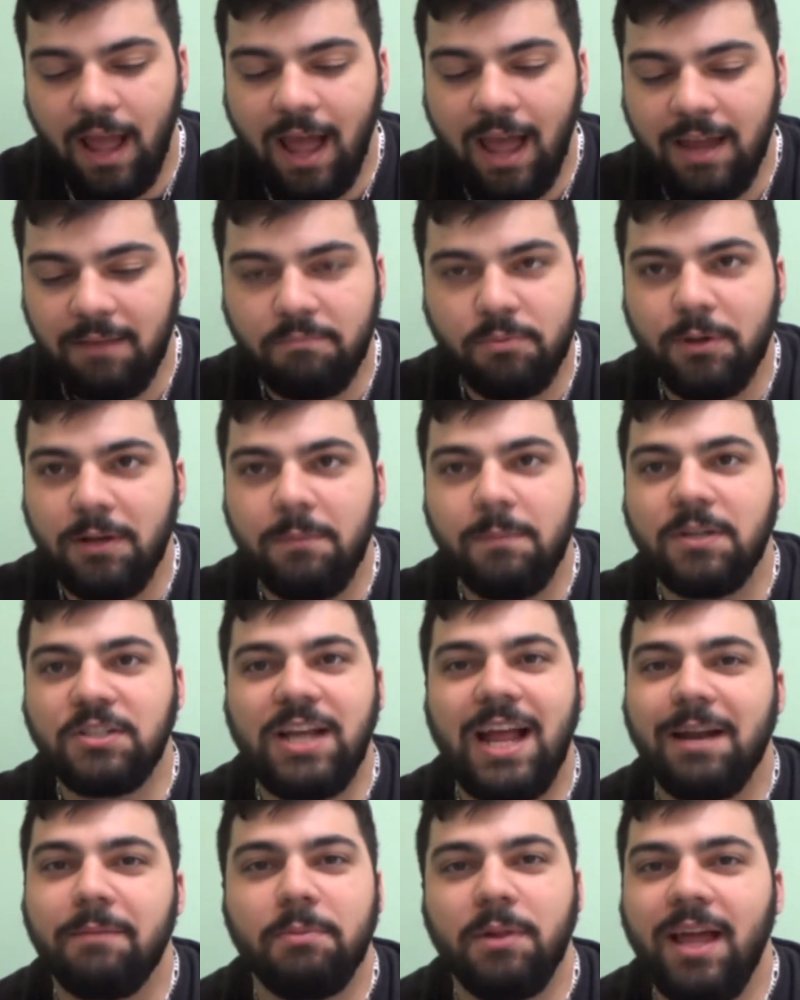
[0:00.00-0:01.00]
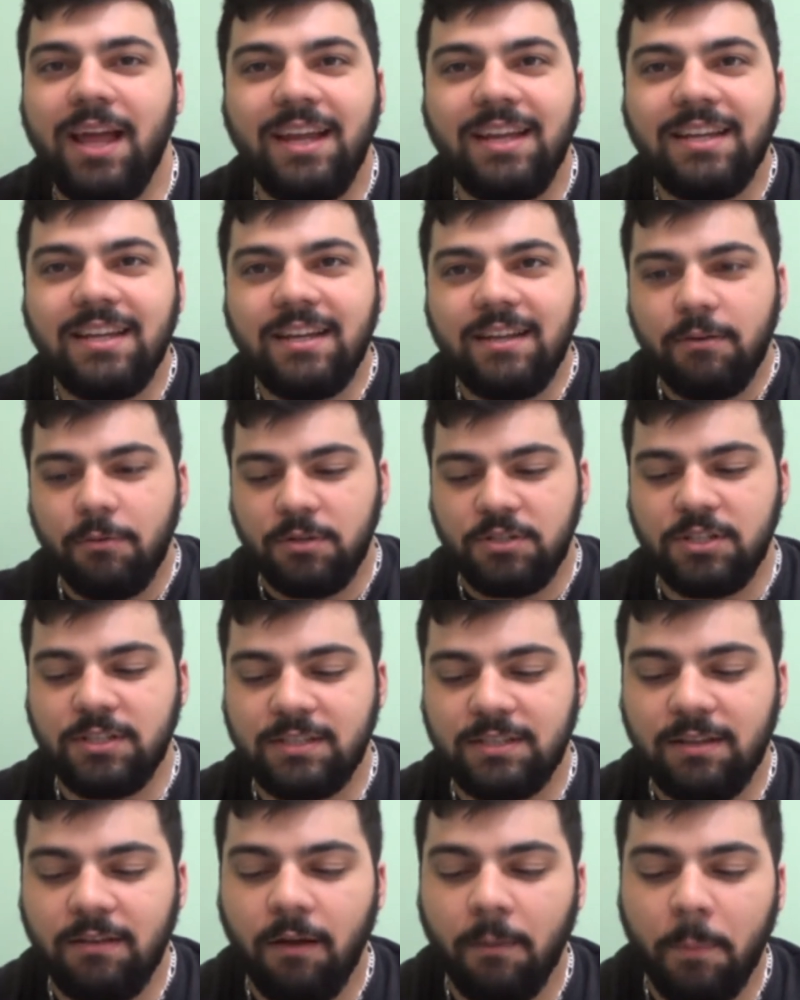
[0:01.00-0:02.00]
I pretty much had to play, which
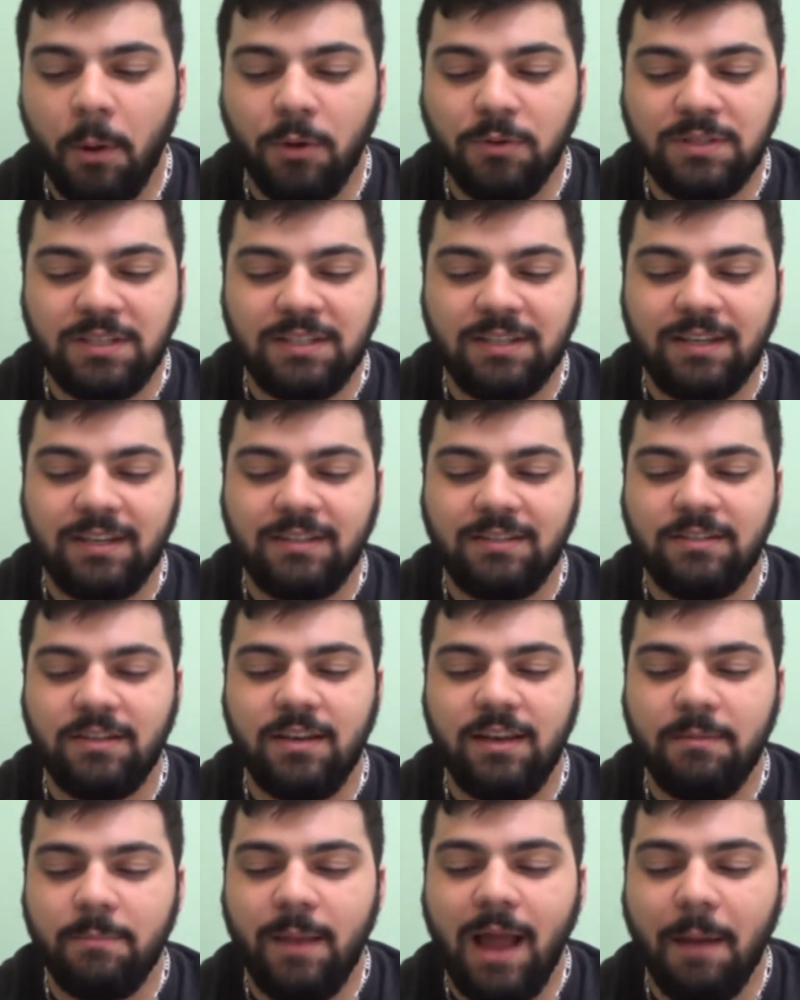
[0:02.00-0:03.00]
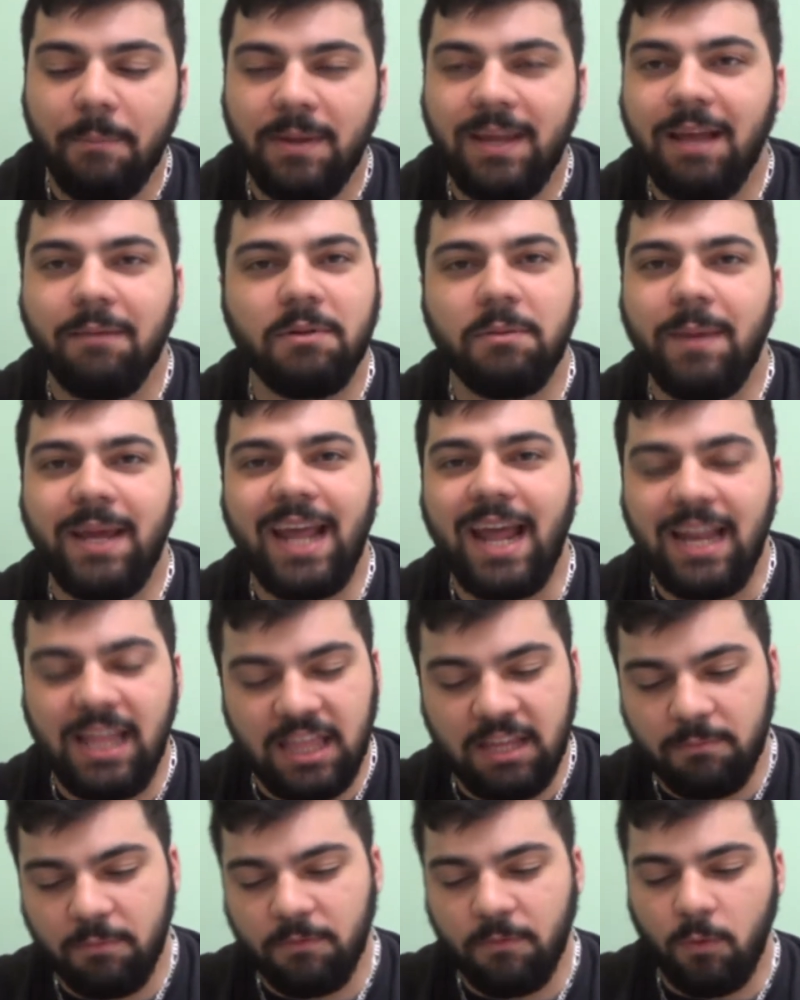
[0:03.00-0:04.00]
is opposed to not being able to make
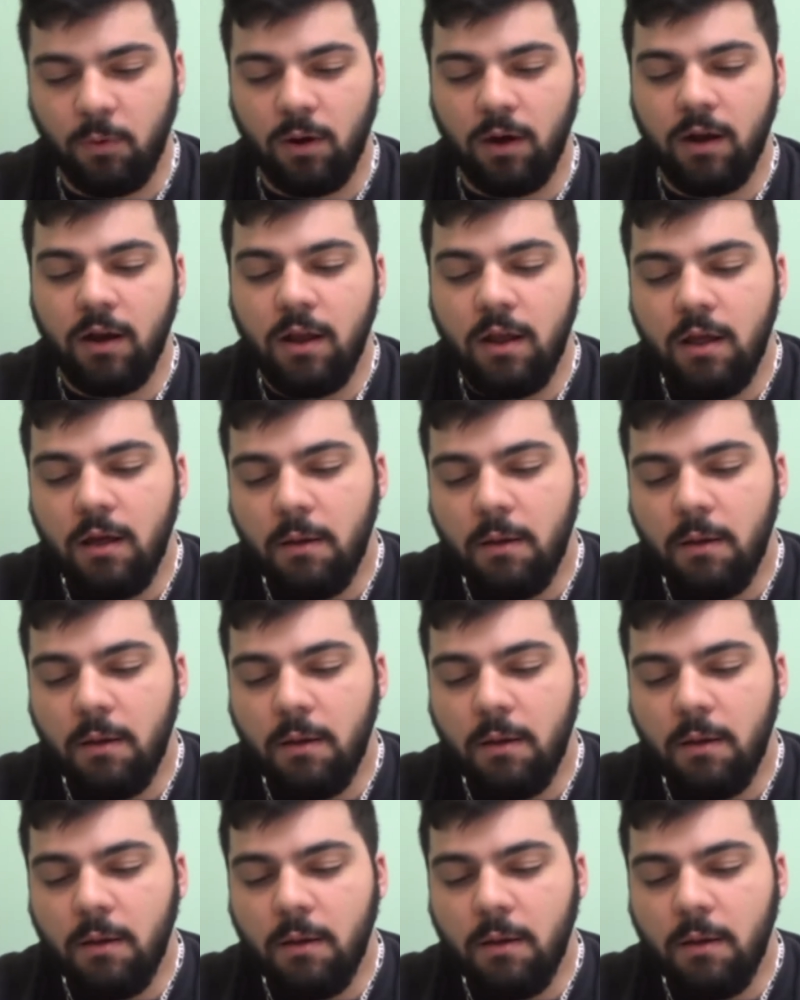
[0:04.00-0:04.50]
anything before.